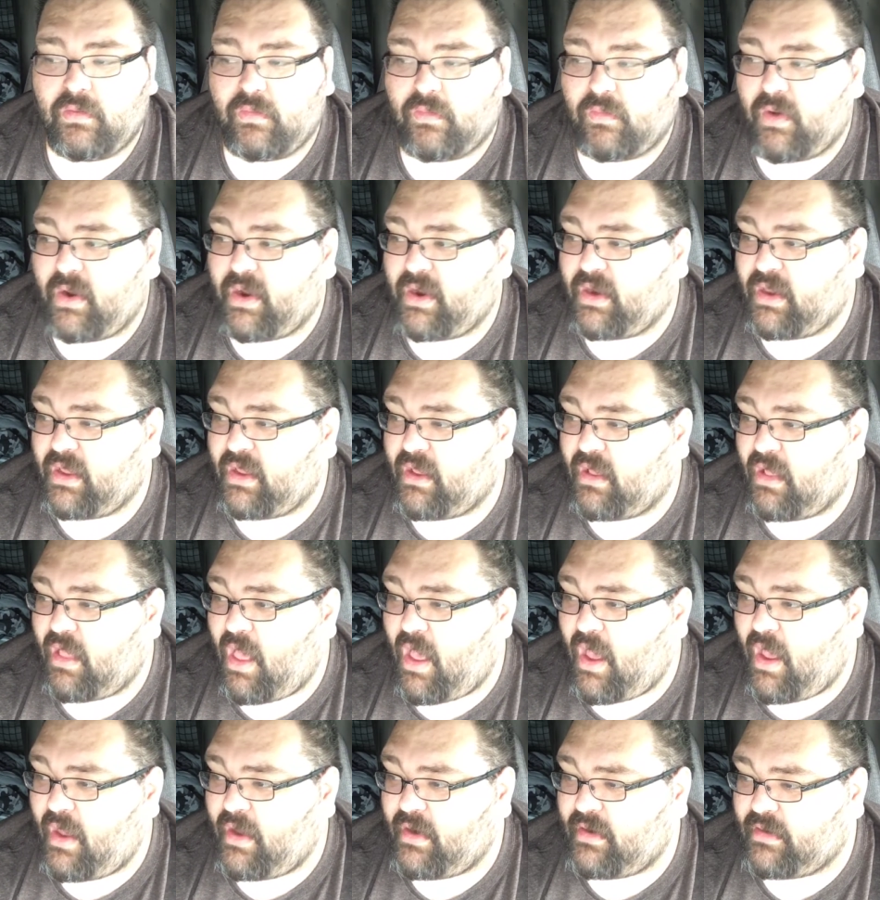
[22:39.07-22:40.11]
raining a
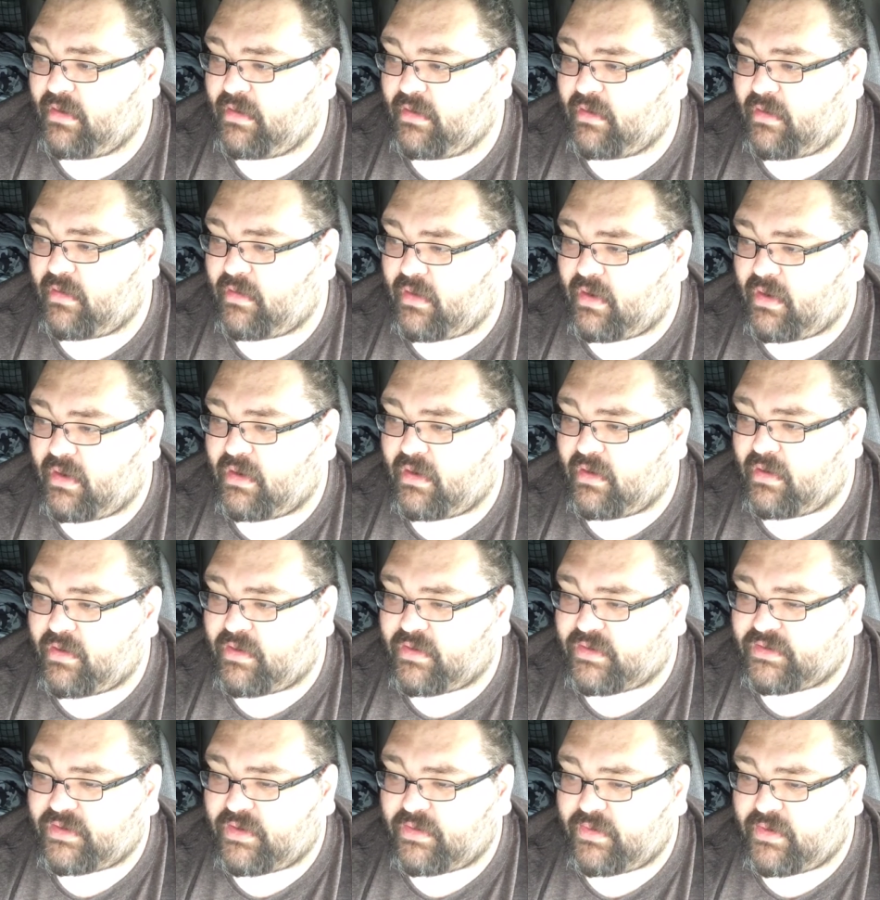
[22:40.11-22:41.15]
lot, and in
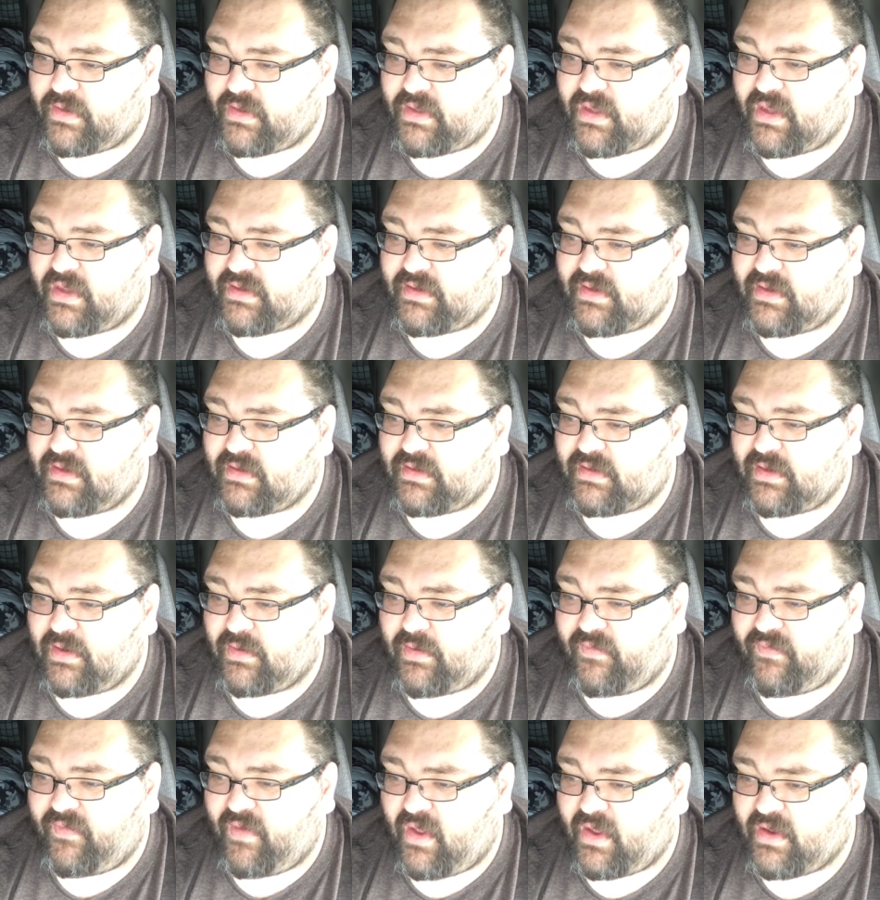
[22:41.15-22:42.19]
Arizona it doesn't, so
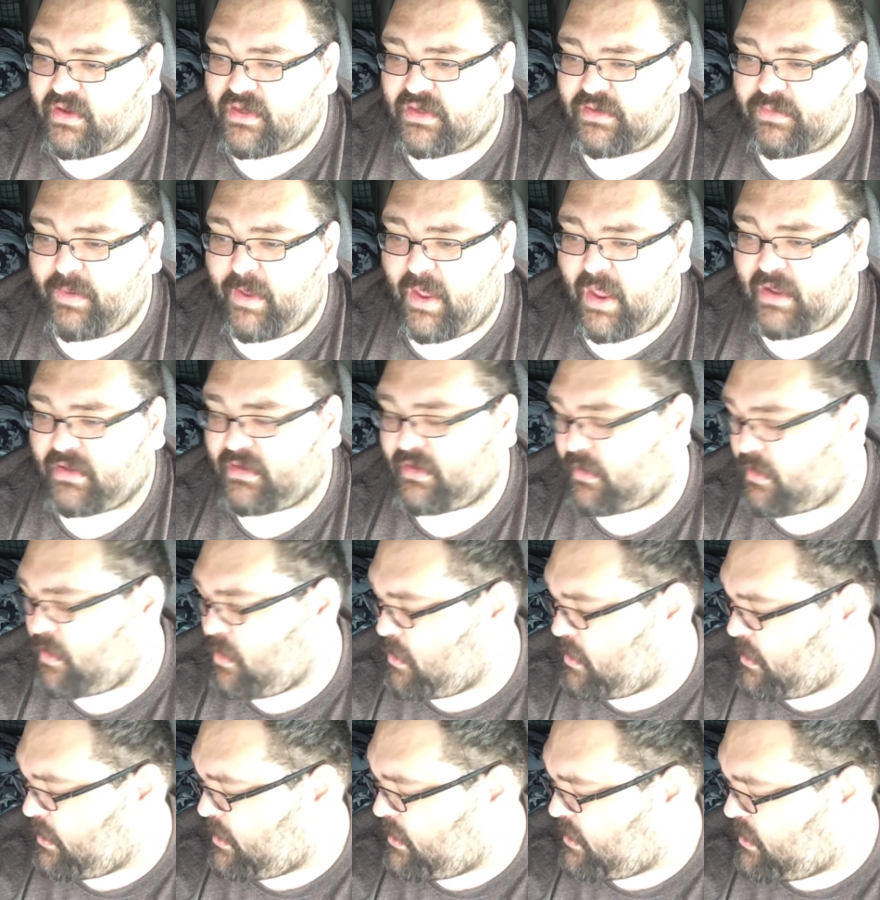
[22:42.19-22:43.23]
if I just packed
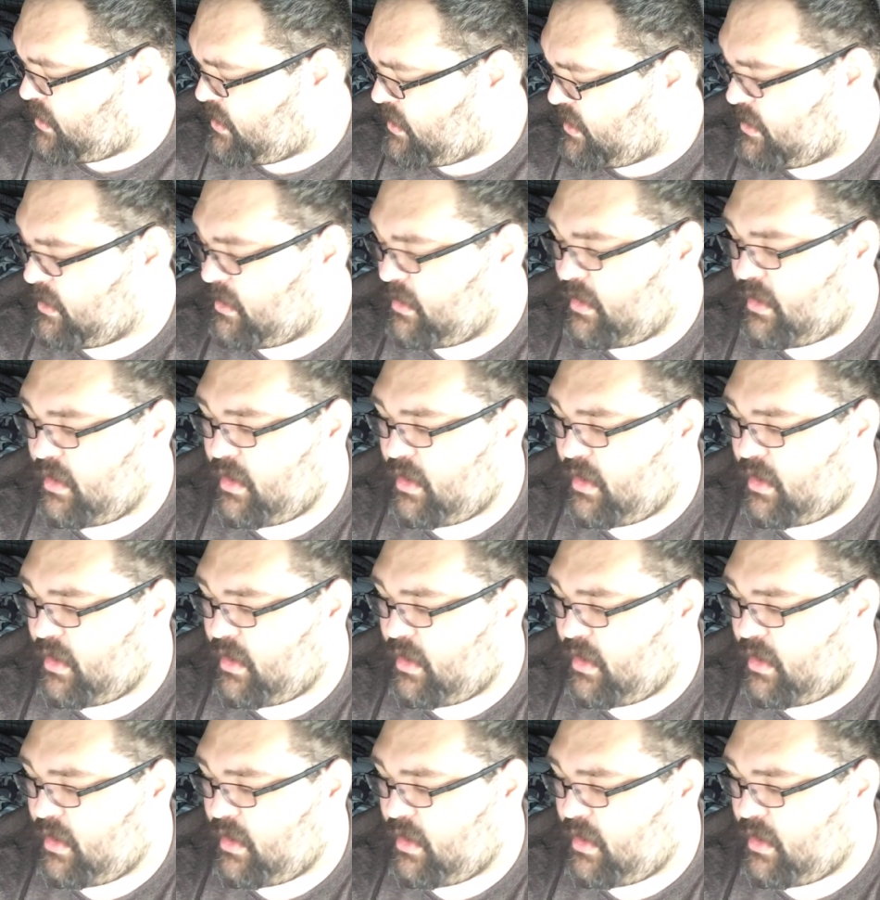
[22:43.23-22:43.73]
accordingly,